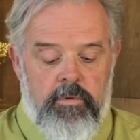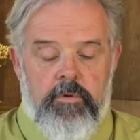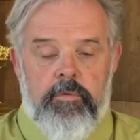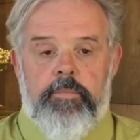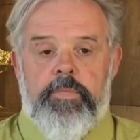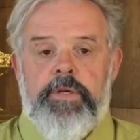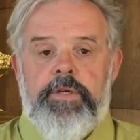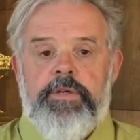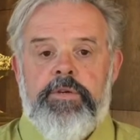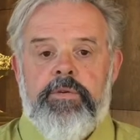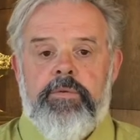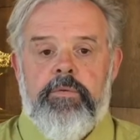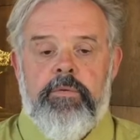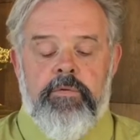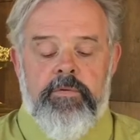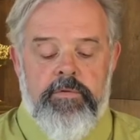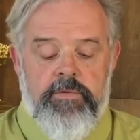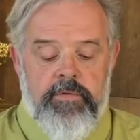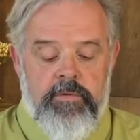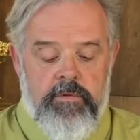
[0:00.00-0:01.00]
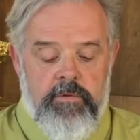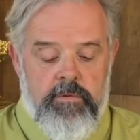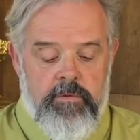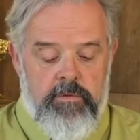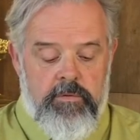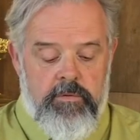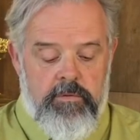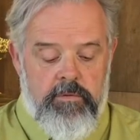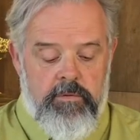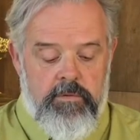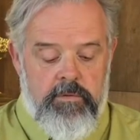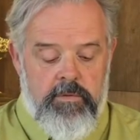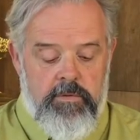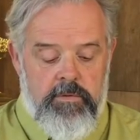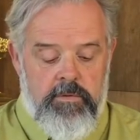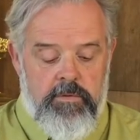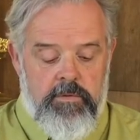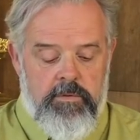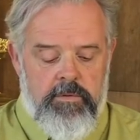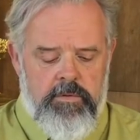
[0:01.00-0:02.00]
the patients.
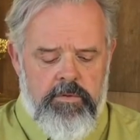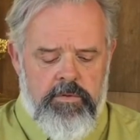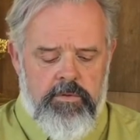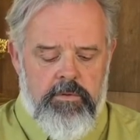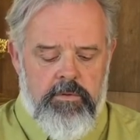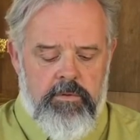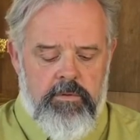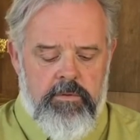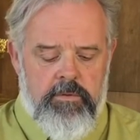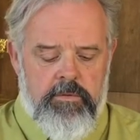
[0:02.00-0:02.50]
Sure,